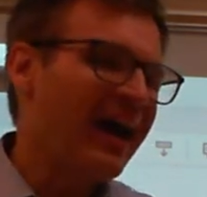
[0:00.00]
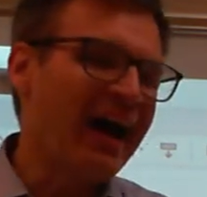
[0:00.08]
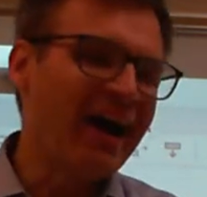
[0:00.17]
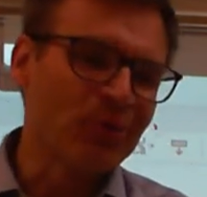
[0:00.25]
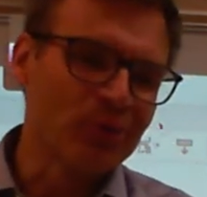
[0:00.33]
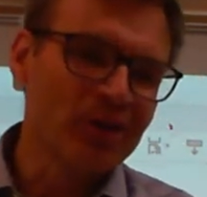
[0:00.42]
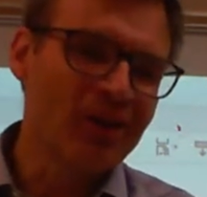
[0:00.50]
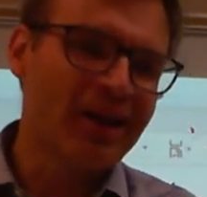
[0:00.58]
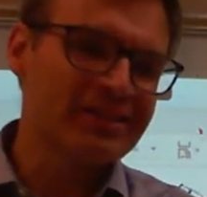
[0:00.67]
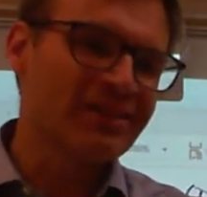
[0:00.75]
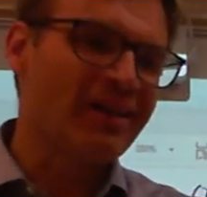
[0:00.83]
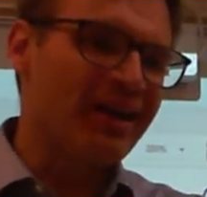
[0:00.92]
I
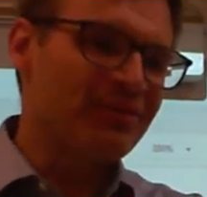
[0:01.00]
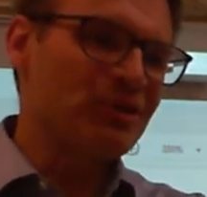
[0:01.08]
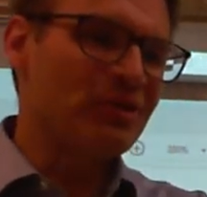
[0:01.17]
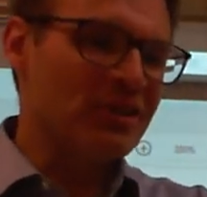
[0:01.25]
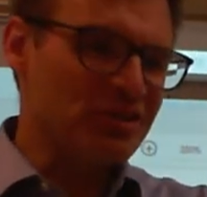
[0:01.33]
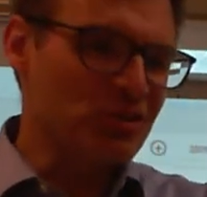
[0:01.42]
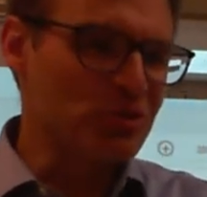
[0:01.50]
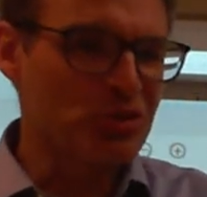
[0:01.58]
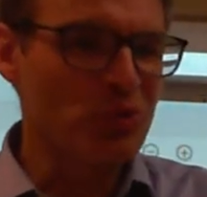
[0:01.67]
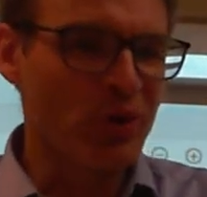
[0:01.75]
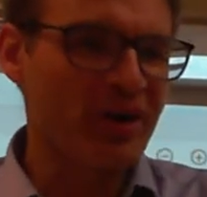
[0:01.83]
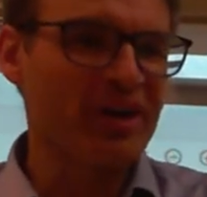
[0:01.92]
realize a lot of you can do
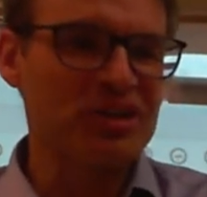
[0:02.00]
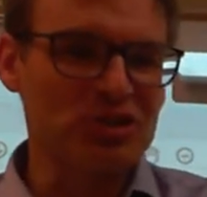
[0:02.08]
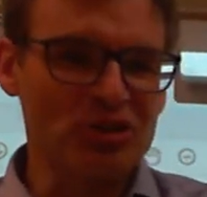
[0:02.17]
shortcuts.